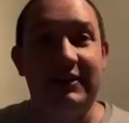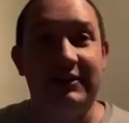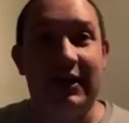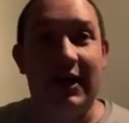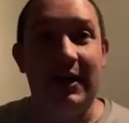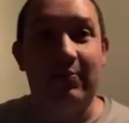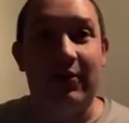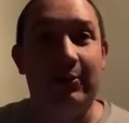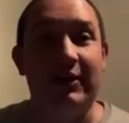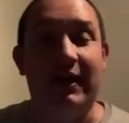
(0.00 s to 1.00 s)
in the sky
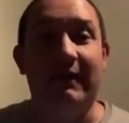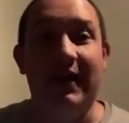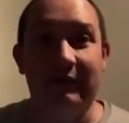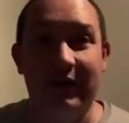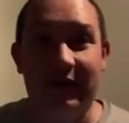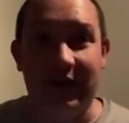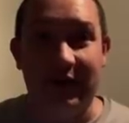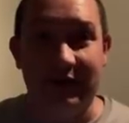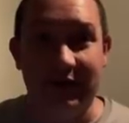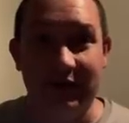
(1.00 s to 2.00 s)
probably have
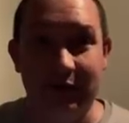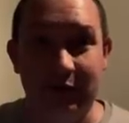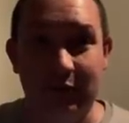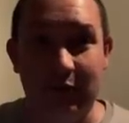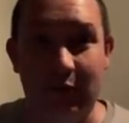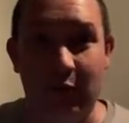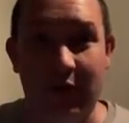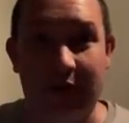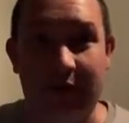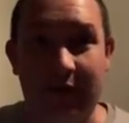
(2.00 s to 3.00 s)
everything to do
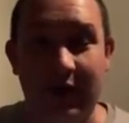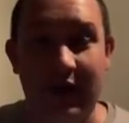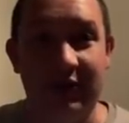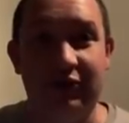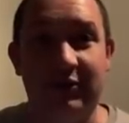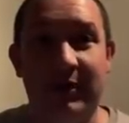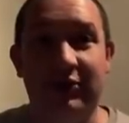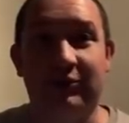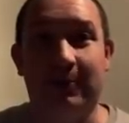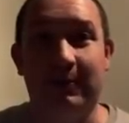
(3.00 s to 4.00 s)
with
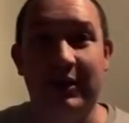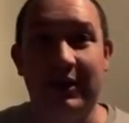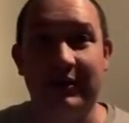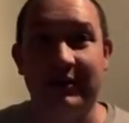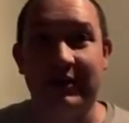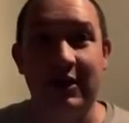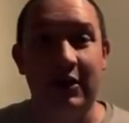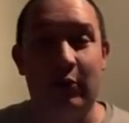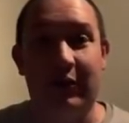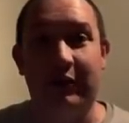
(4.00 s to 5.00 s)
interdimensional beings,
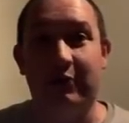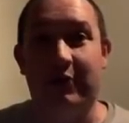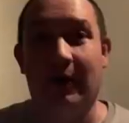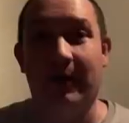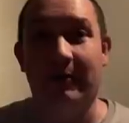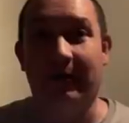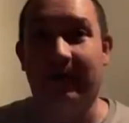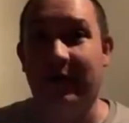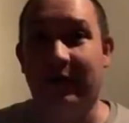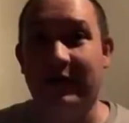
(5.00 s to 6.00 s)
whether you call them the
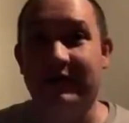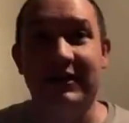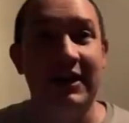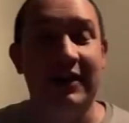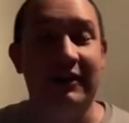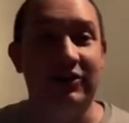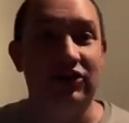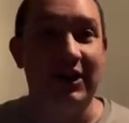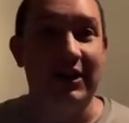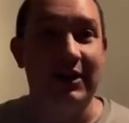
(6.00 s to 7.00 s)
fairies, the
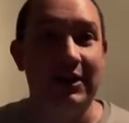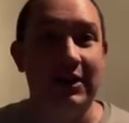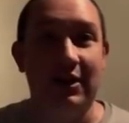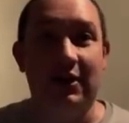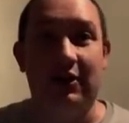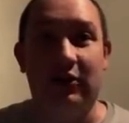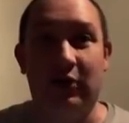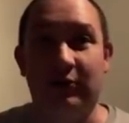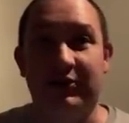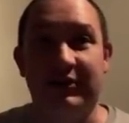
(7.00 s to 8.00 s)
jinn,
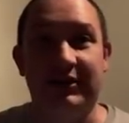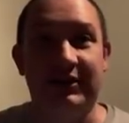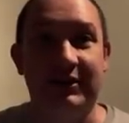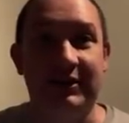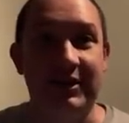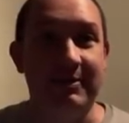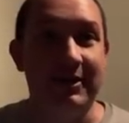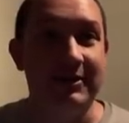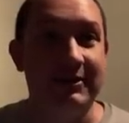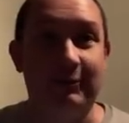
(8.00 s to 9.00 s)
ghosts,
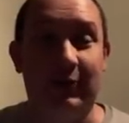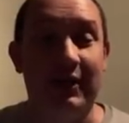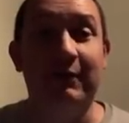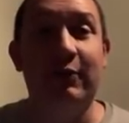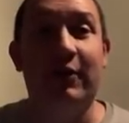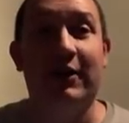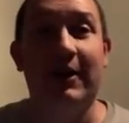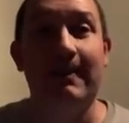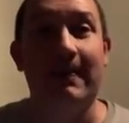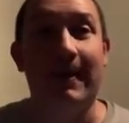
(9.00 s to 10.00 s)
demons, whatever you want to
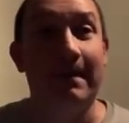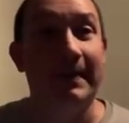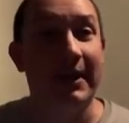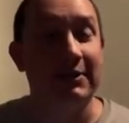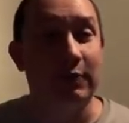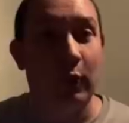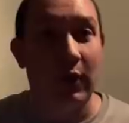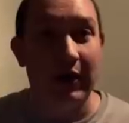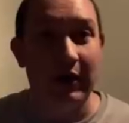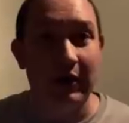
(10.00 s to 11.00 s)
name them. That's
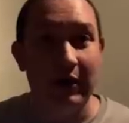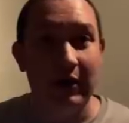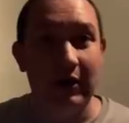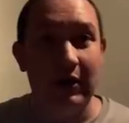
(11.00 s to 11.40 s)
one